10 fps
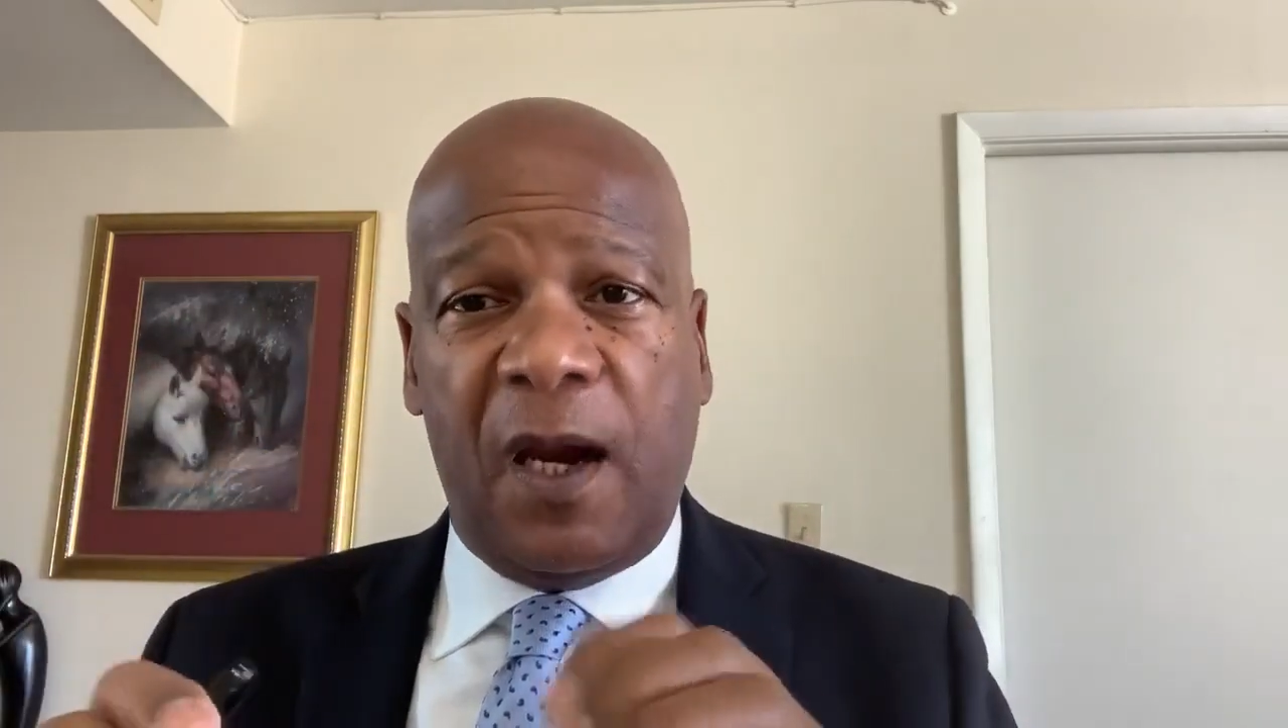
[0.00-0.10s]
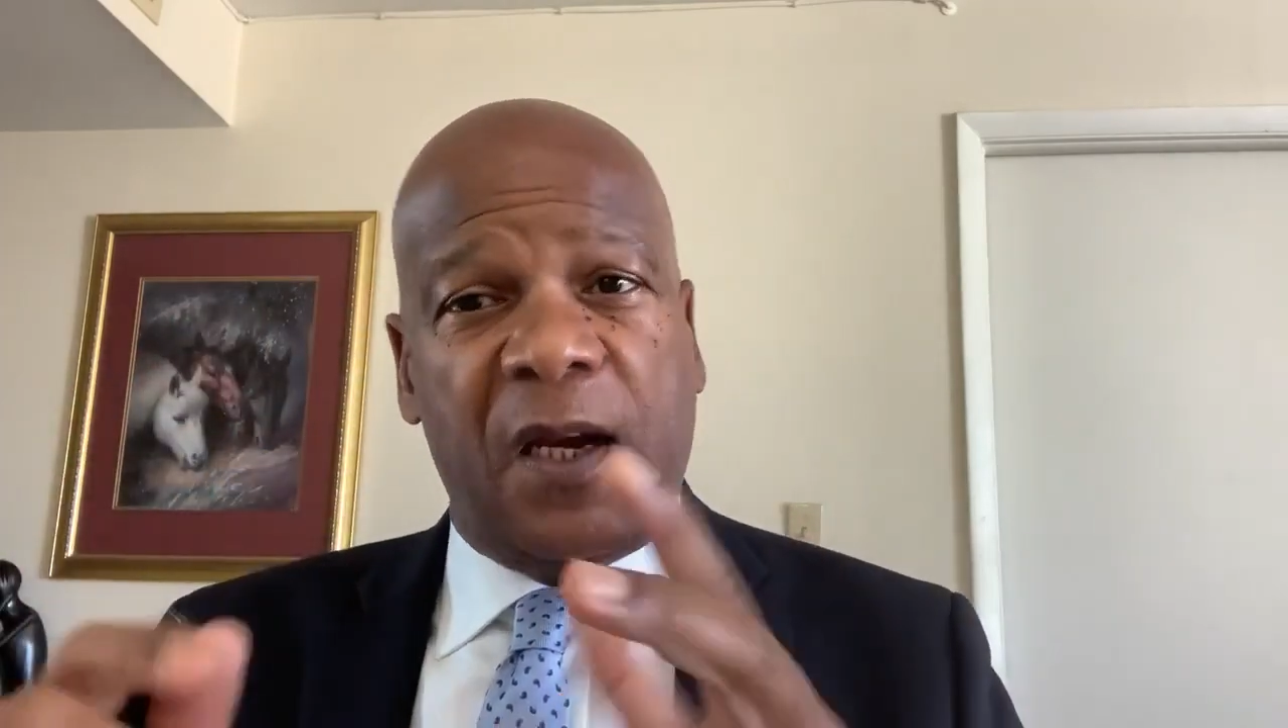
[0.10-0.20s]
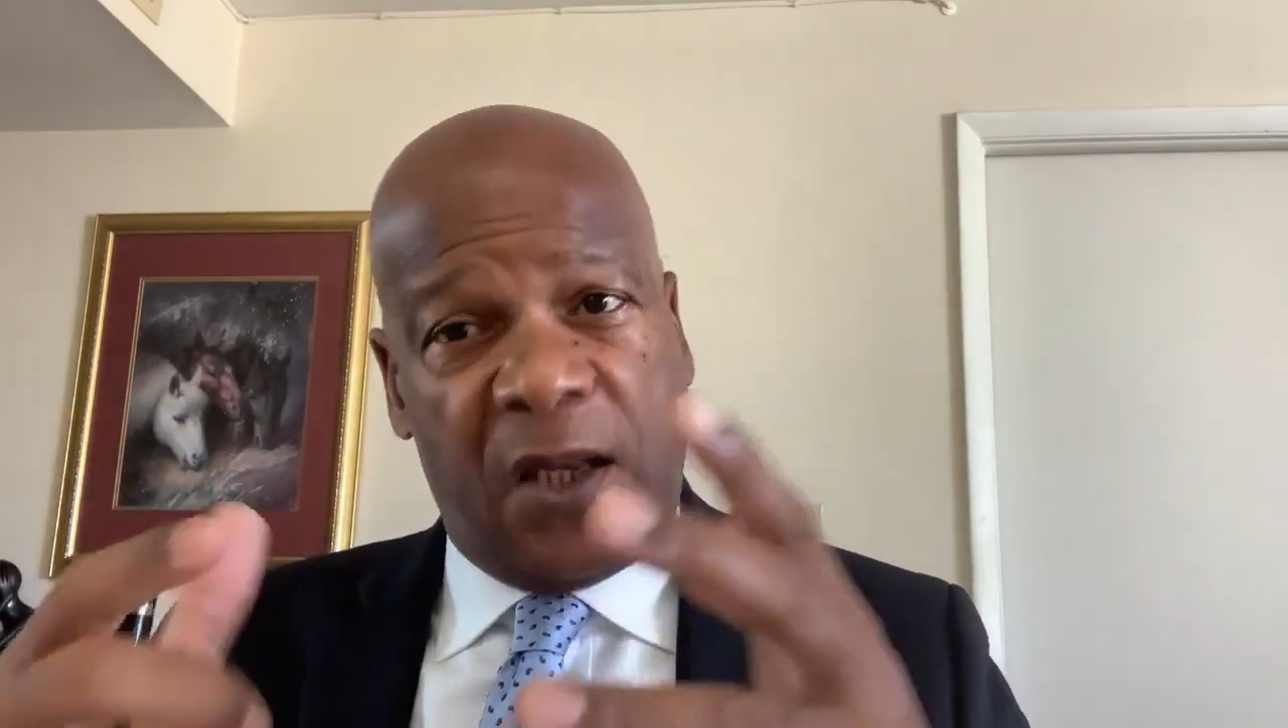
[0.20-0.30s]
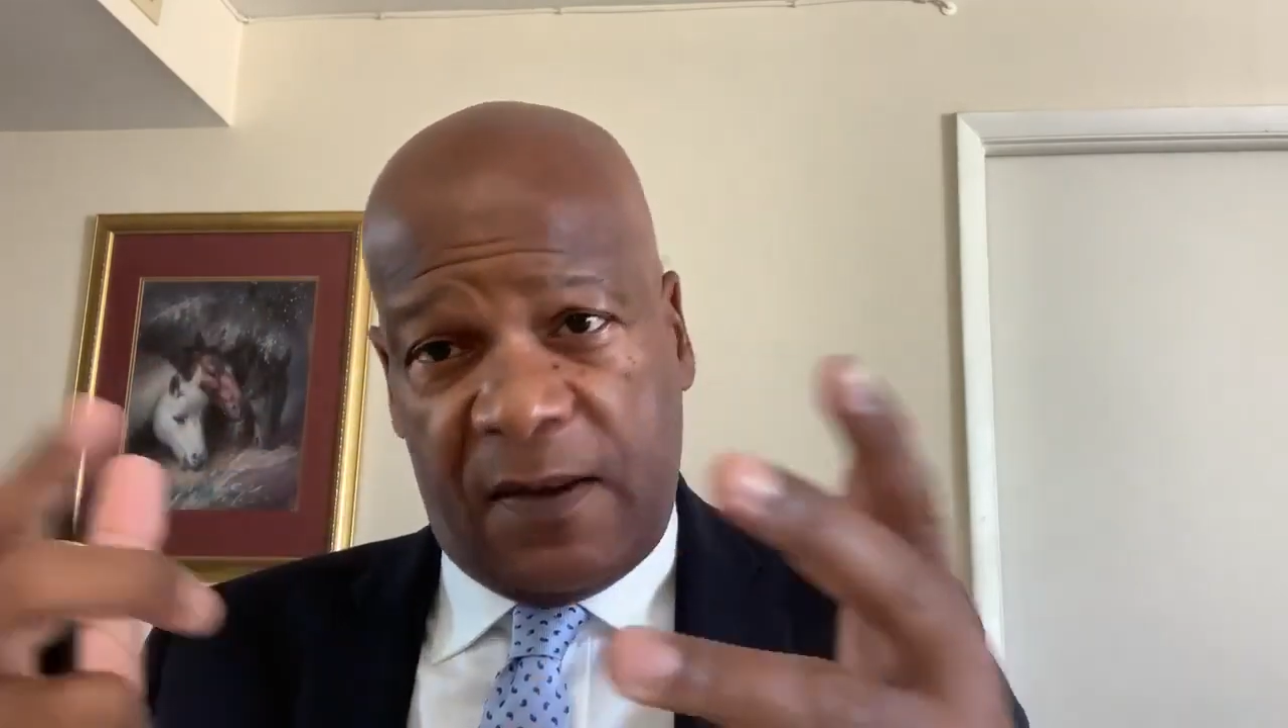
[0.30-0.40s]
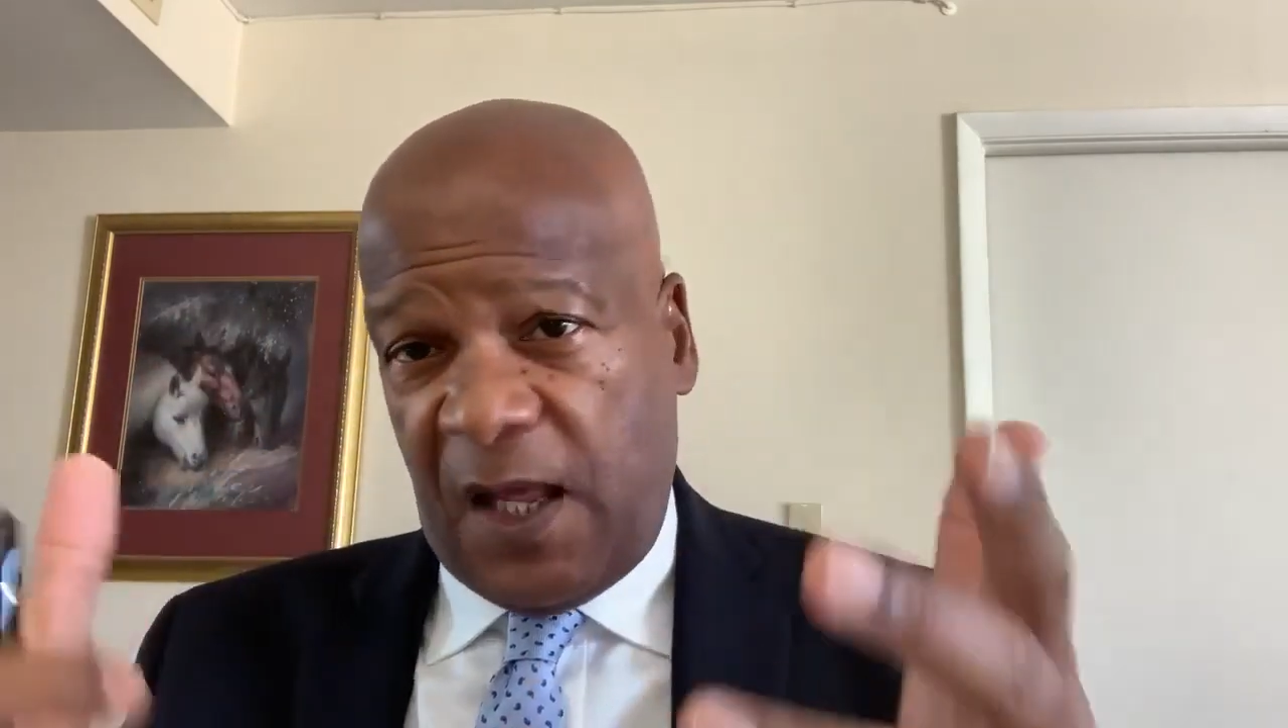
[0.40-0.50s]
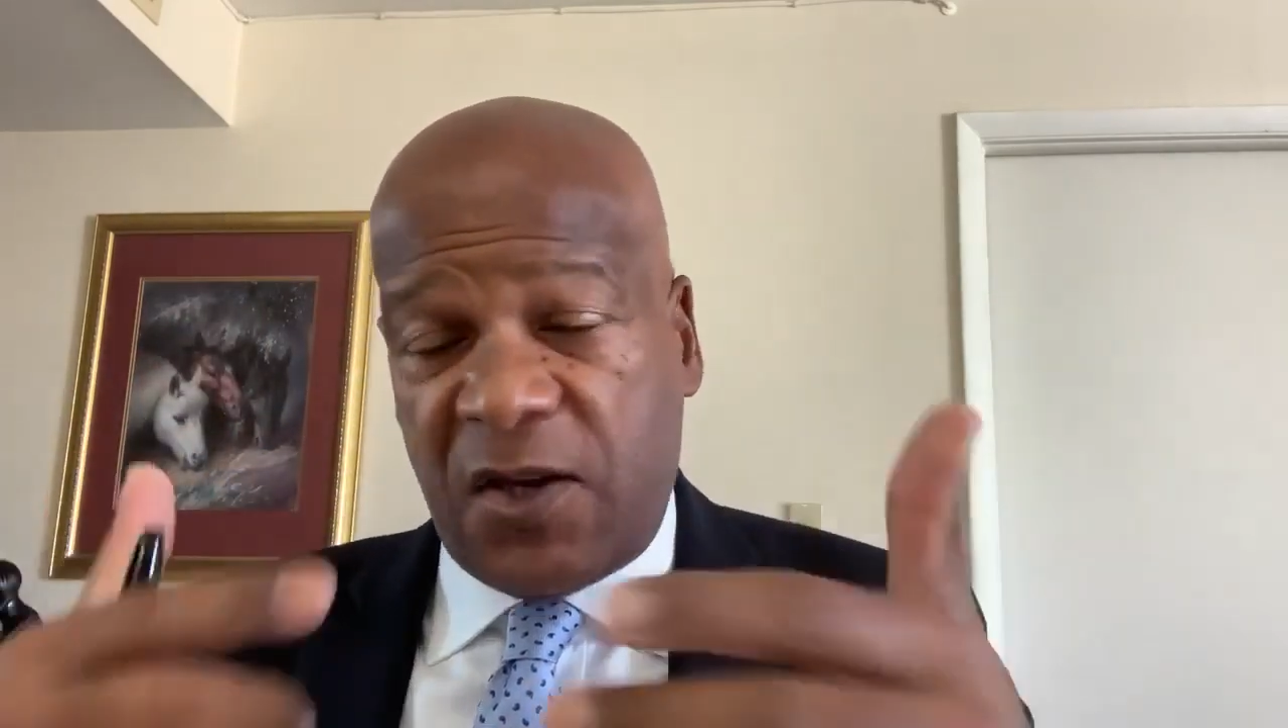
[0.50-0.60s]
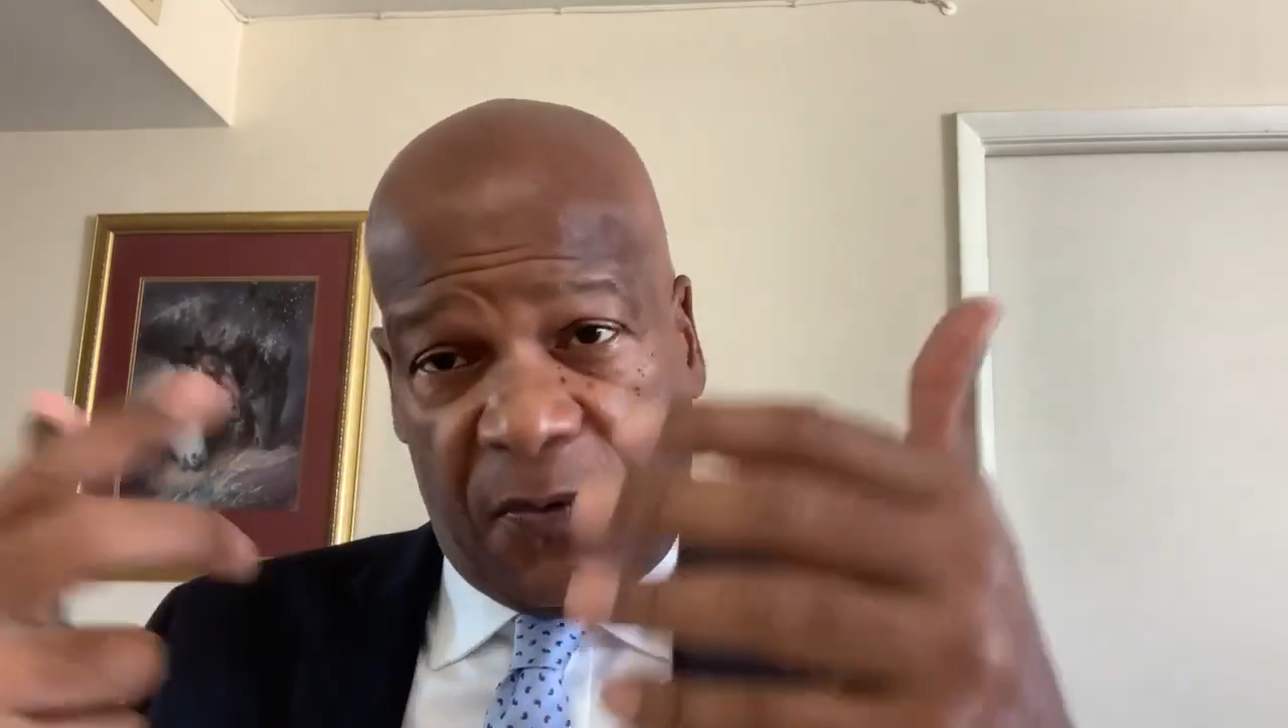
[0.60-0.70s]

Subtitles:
and then you